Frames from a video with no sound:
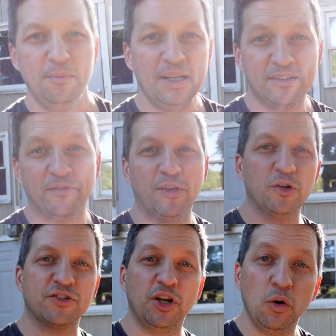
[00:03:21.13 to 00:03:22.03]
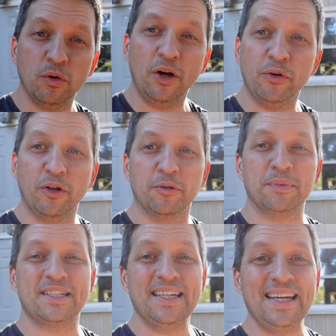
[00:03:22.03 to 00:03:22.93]
It means if there's no load on the
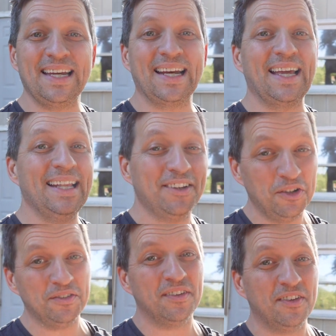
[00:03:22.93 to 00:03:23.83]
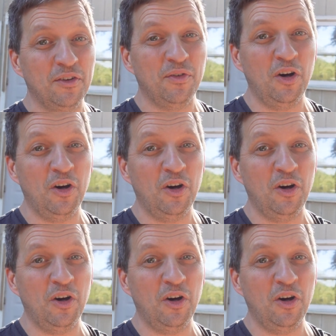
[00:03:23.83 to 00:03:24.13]
machine, it turns itself